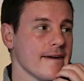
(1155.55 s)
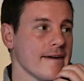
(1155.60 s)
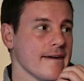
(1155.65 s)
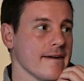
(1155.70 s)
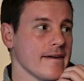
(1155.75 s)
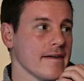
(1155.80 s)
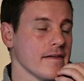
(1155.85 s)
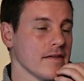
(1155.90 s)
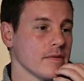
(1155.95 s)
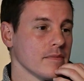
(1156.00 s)

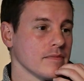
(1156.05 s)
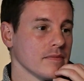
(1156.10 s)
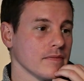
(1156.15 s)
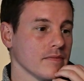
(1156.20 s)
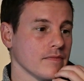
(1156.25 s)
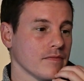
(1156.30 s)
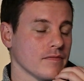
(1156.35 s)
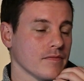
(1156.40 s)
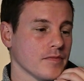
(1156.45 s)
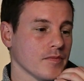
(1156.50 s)

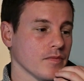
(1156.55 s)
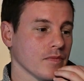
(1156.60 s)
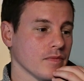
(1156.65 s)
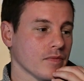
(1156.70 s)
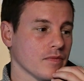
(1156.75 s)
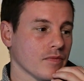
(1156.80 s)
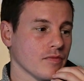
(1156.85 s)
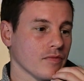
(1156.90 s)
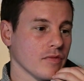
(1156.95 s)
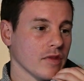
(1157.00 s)
Um,
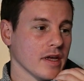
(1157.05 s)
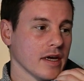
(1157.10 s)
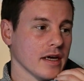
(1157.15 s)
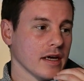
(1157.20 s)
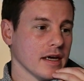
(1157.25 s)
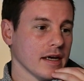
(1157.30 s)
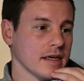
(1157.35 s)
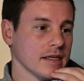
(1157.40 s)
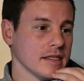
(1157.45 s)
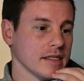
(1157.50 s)

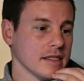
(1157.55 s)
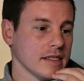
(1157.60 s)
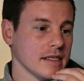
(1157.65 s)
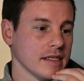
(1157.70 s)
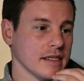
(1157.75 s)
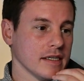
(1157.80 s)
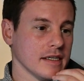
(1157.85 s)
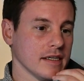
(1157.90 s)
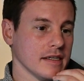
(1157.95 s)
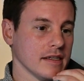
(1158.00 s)
and
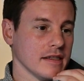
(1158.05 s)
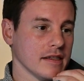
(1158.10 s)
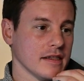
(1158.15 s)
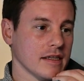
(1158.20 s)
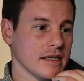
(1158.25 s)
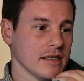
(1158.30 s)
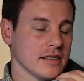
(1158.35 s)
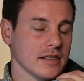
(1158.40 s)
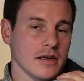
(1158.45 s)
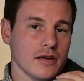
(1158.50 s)

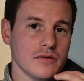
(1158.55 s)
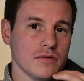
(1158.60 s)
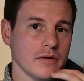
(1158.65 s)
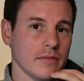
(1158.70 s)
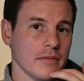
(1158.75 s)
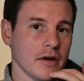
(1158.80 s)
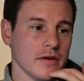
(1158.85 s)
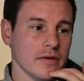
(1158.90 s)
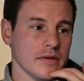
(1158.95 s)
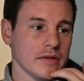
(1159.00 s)
they're so
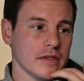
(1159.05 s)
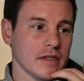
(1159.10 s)
remote.